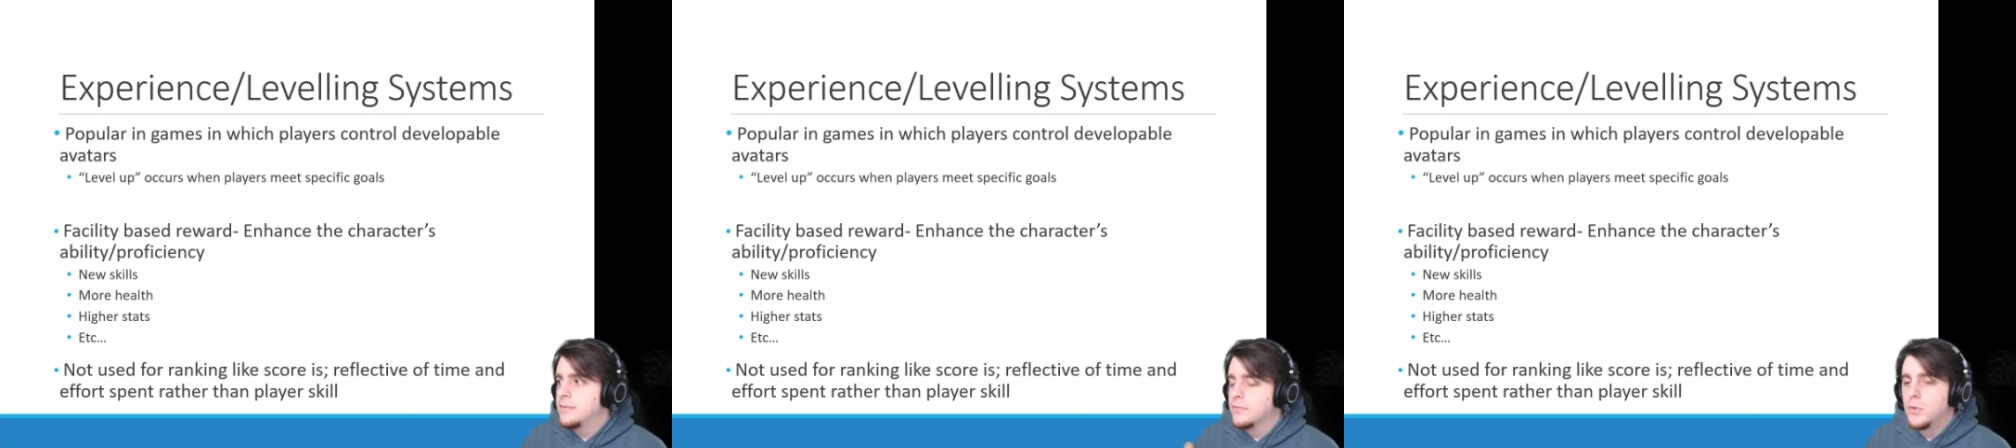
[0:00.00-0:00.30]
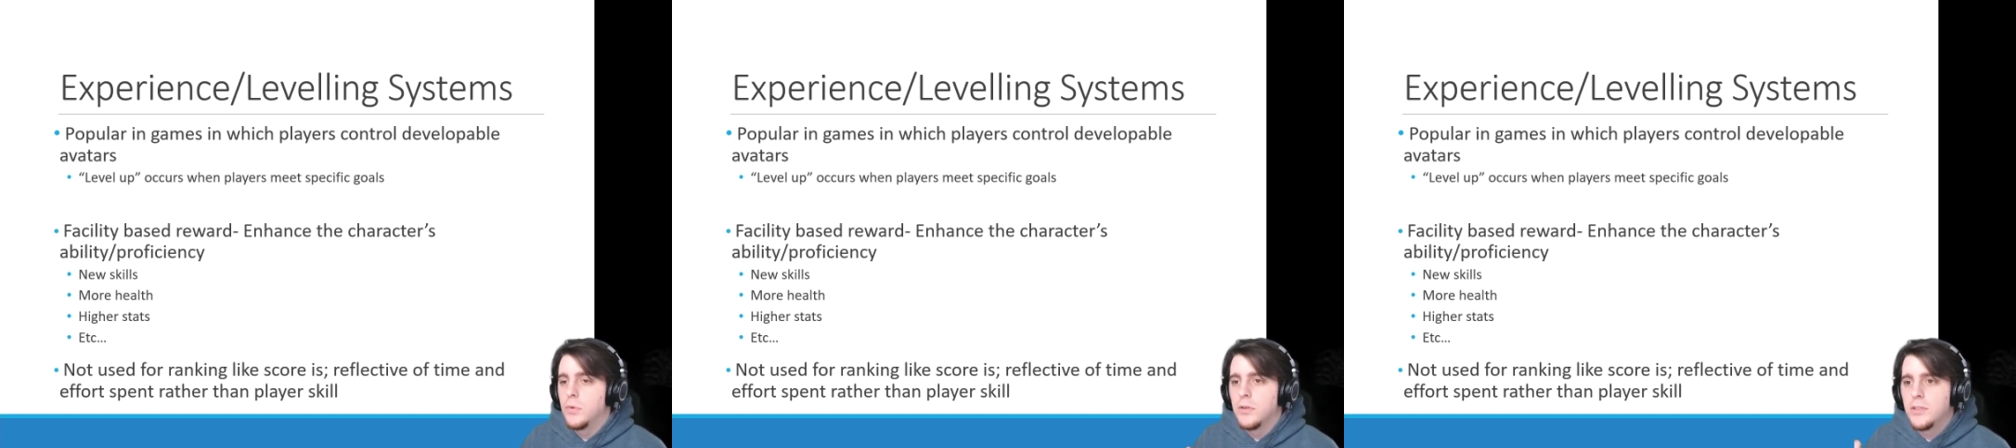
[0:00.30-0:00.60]

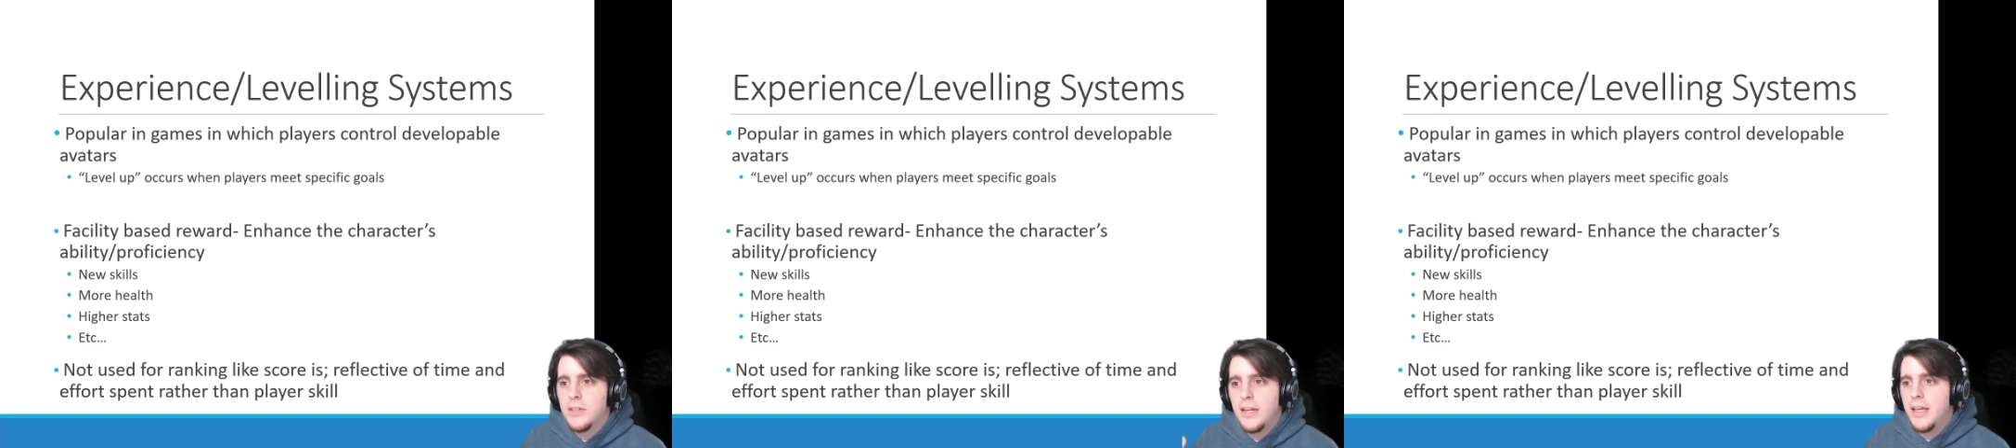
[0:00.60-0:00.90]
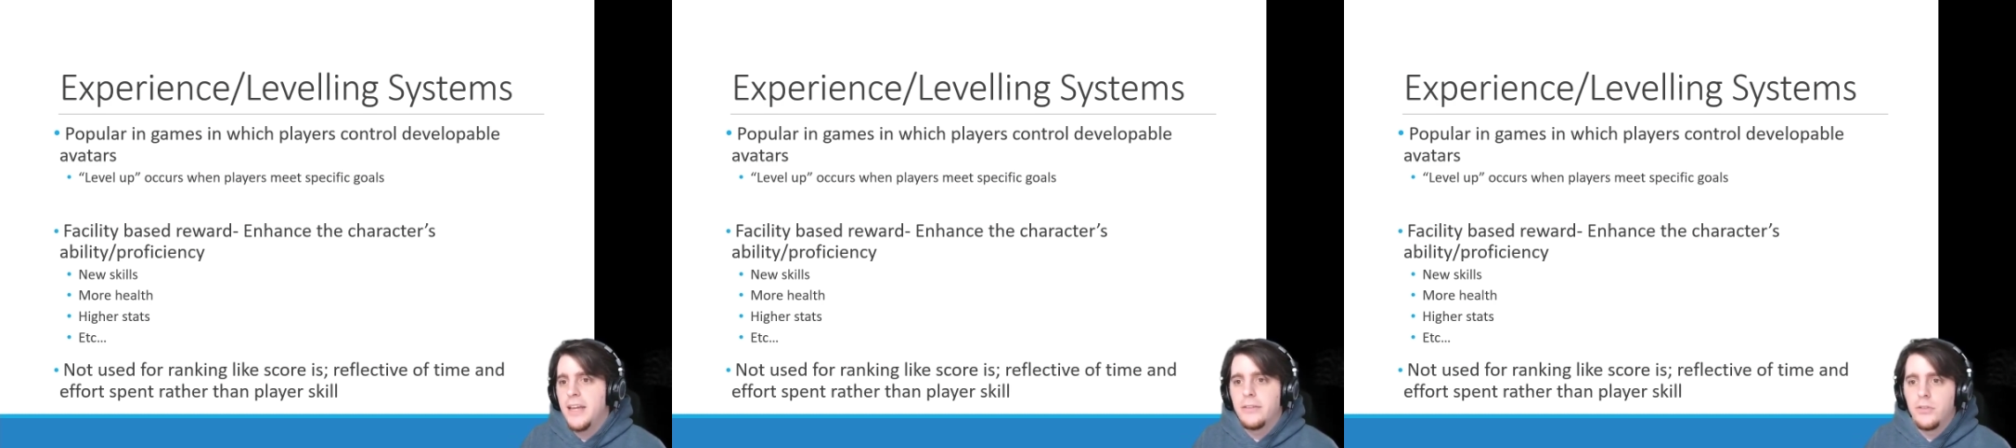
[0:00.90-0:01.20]
rewards
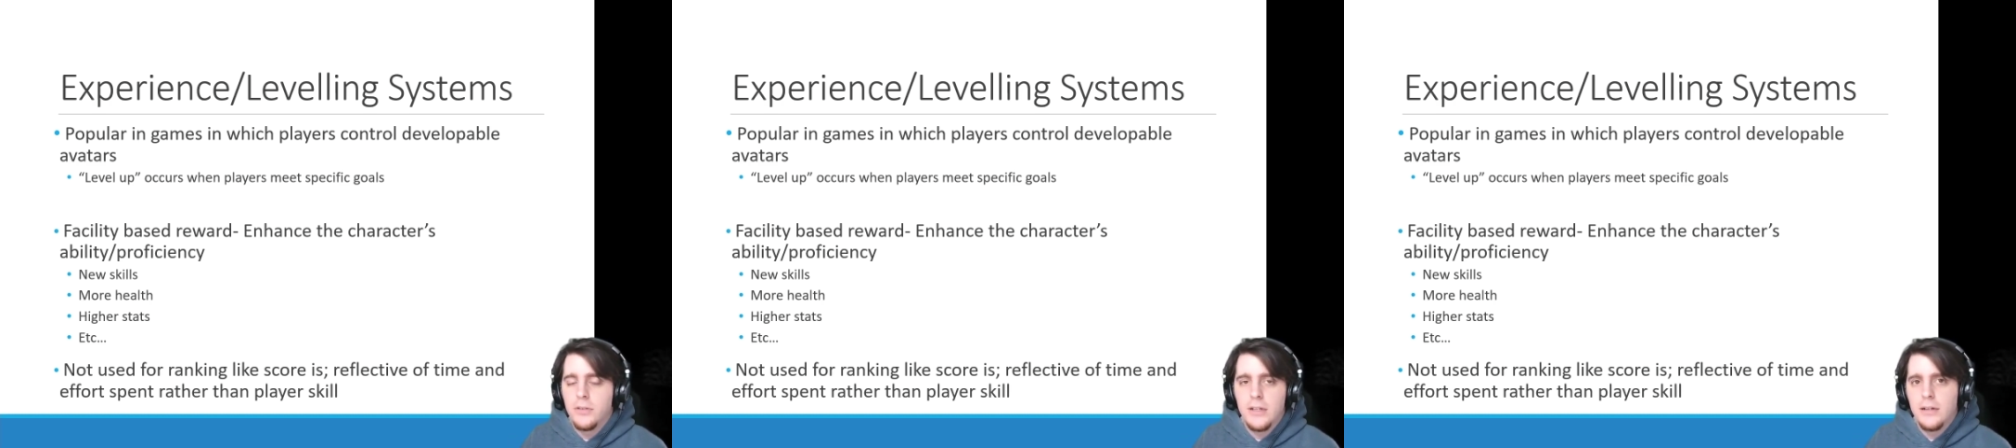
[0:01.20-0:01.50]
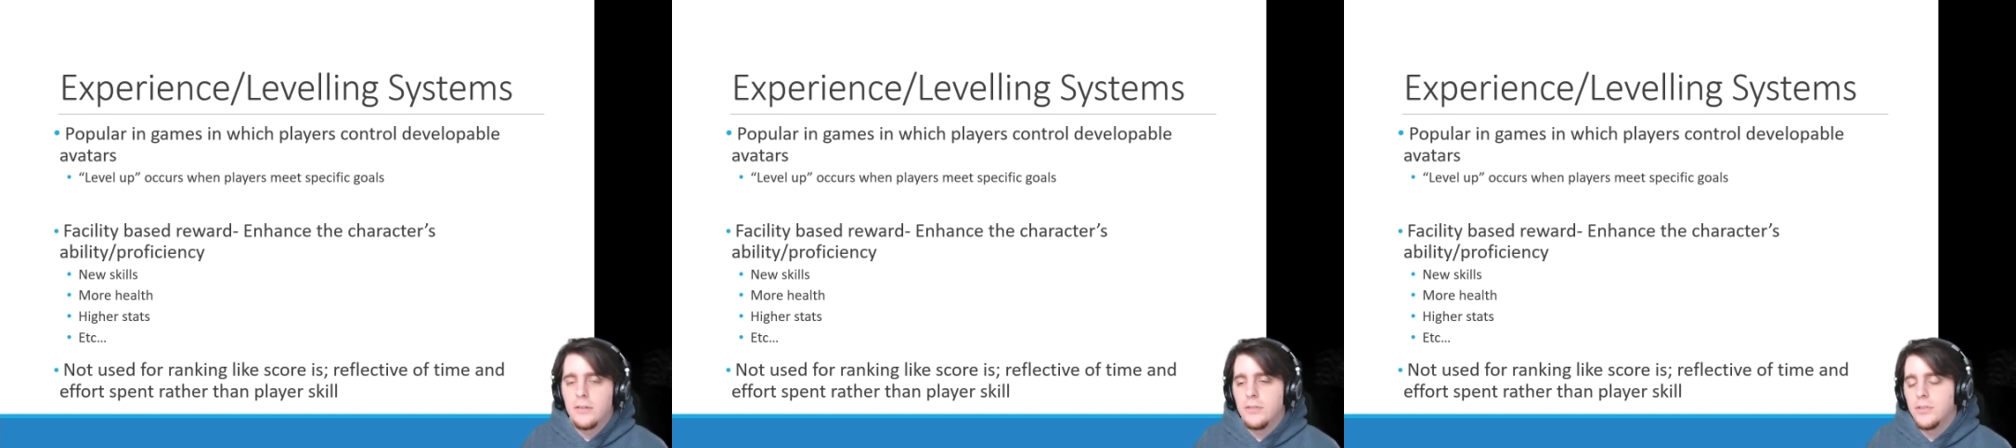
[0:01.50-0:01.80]
enhance your
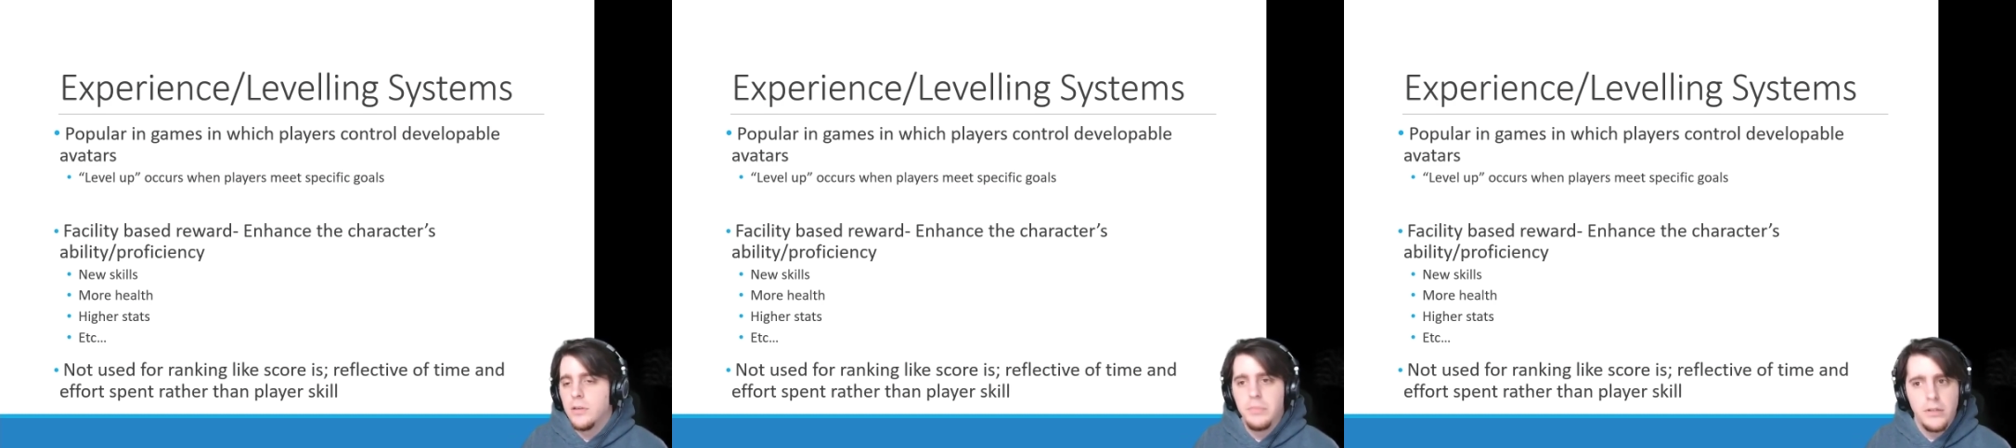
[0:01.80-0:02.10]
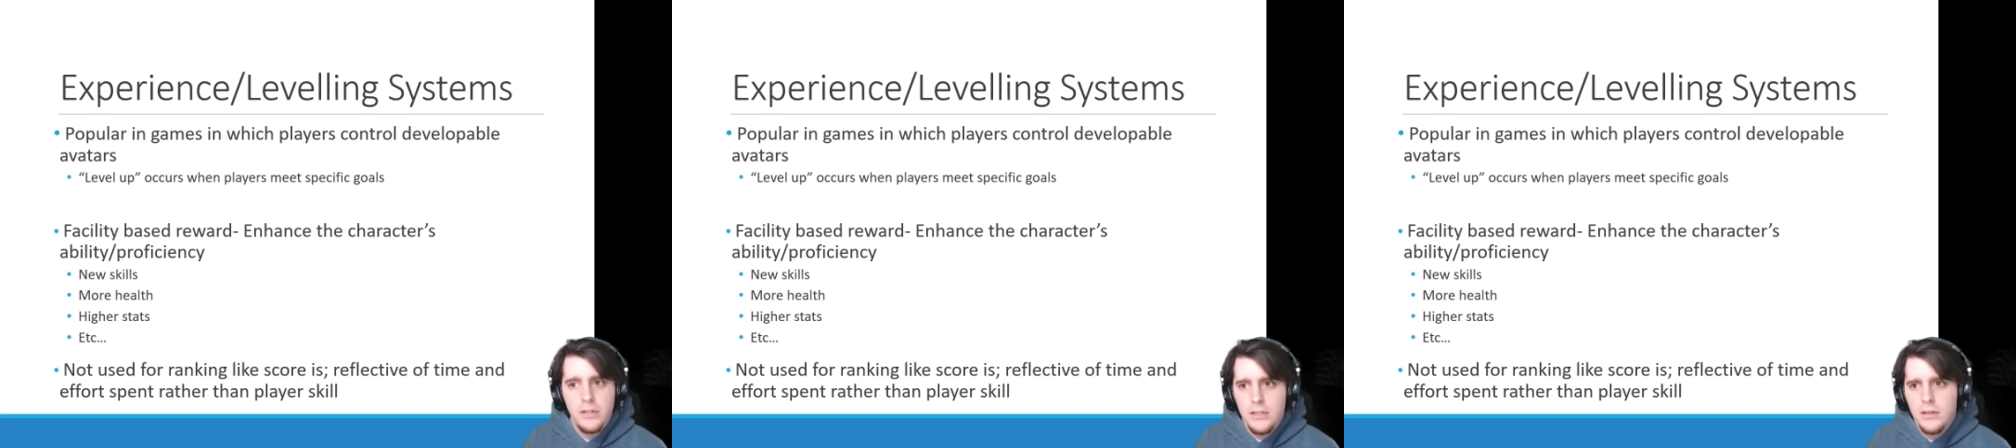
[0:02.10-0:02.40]
character's
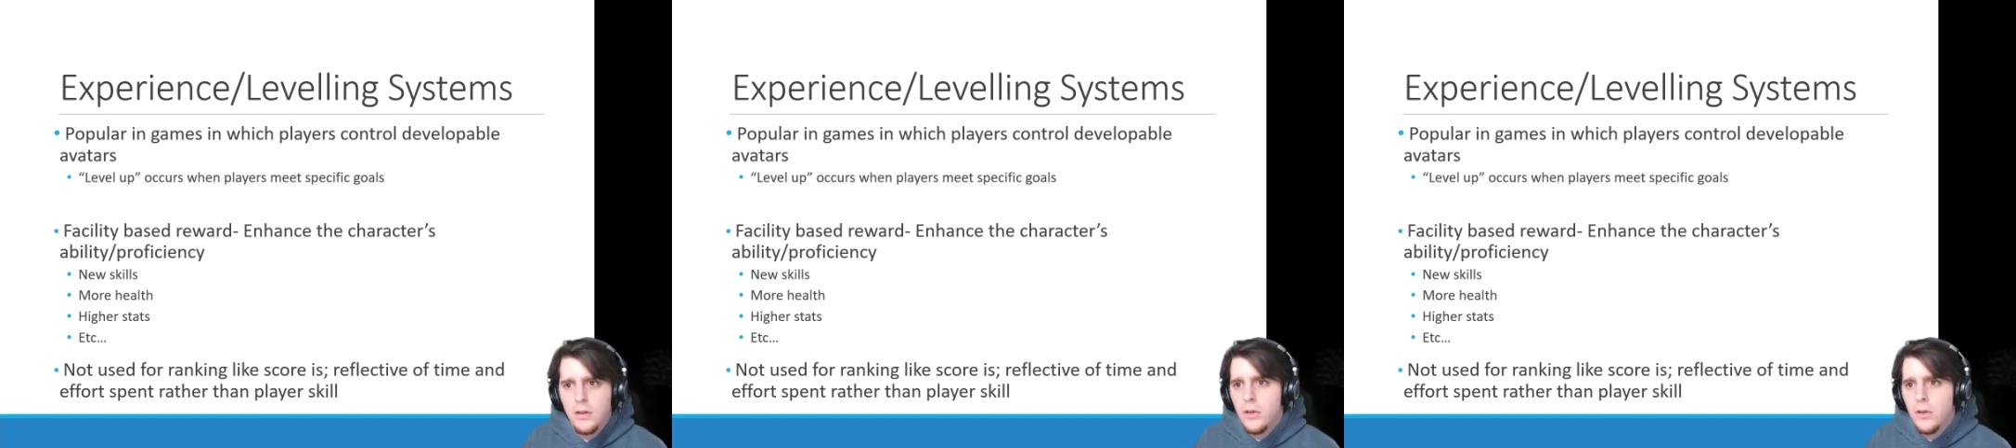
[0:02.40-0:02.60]
ability